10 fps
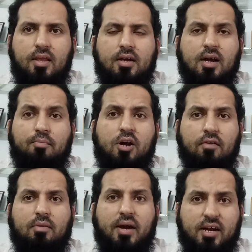a component
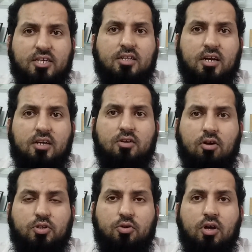of the migration that is
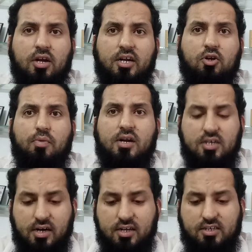also need to
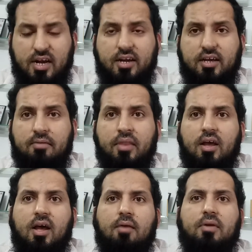understand here.
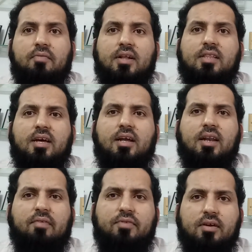But when
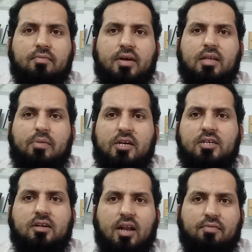the
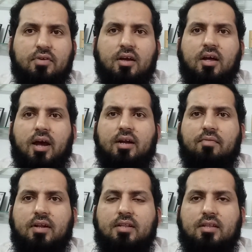Britishers left, and
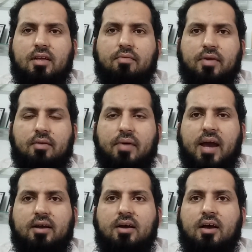when they went
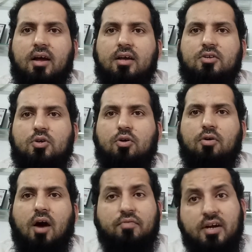back,
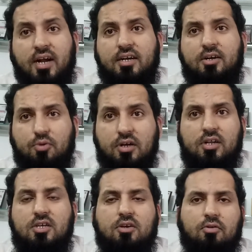so after
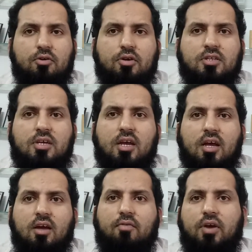1920s, or you can see,
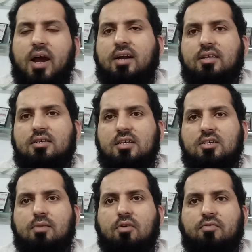we had this
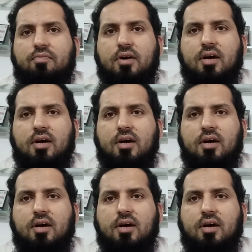system of